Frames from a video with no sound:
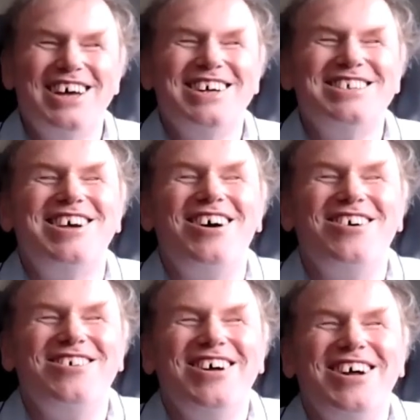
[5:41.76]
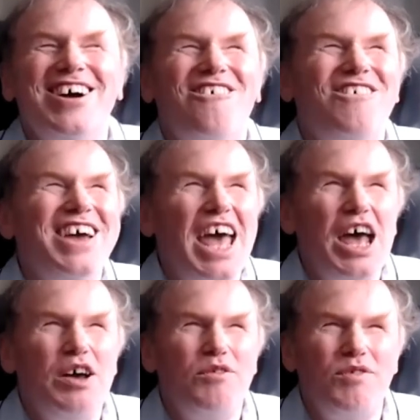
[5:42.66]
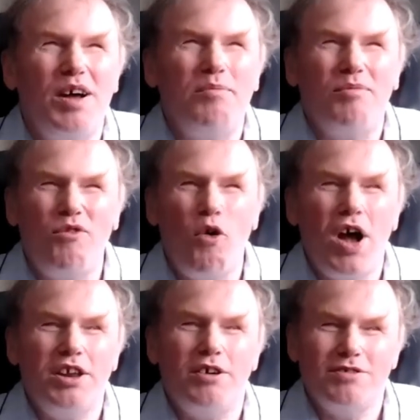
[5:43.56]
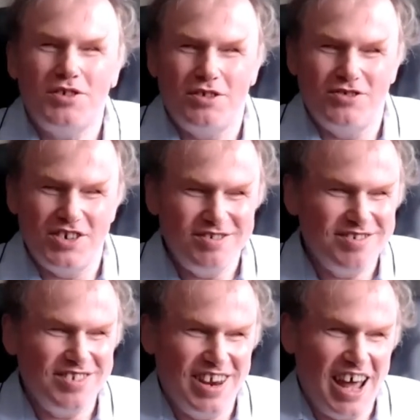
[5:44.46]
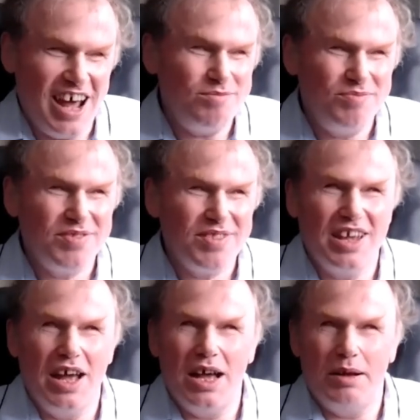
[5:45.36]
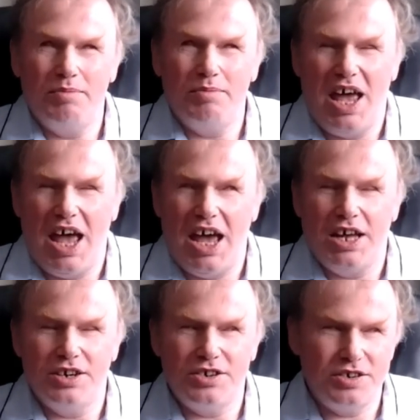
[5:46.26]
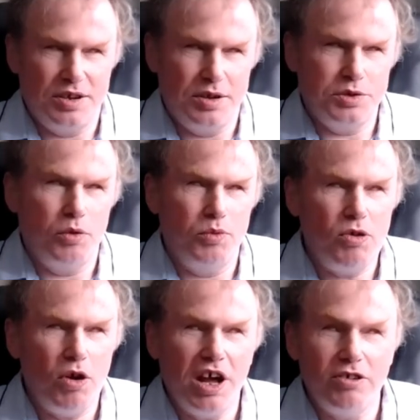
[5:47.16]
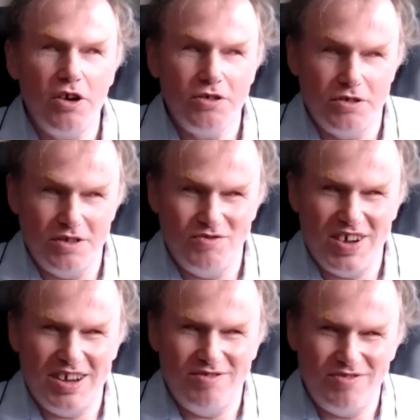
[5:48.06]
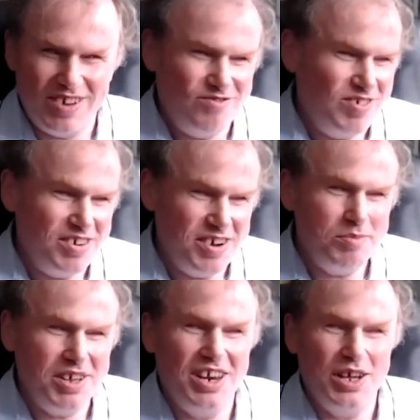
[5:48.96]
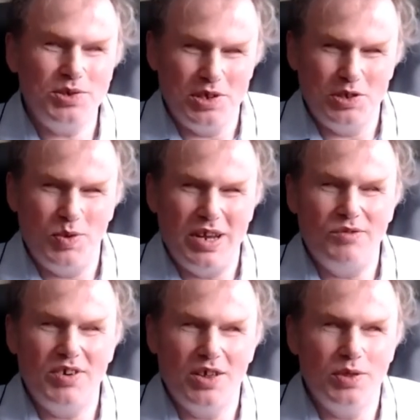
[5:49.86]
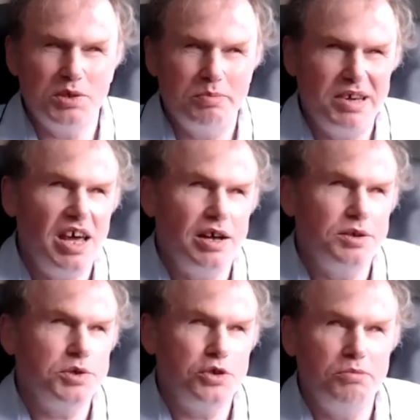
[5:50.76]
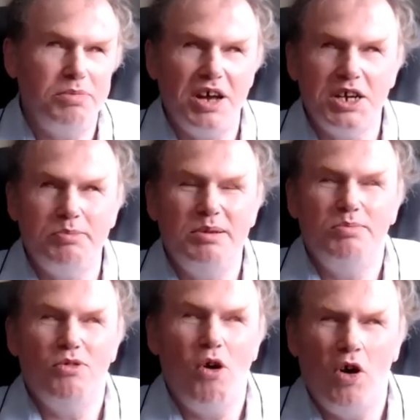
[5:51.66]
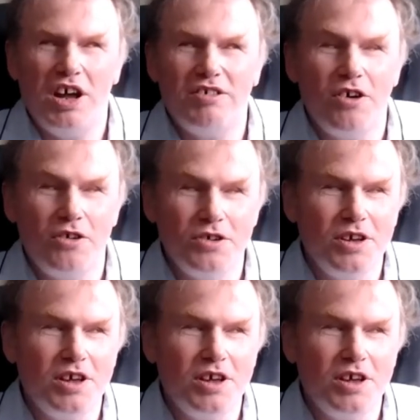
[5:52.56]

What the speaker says: So we have 4 adult children now. And so we're on our own. We're empty nesters. We're living in this big house, 2 blind people on our own,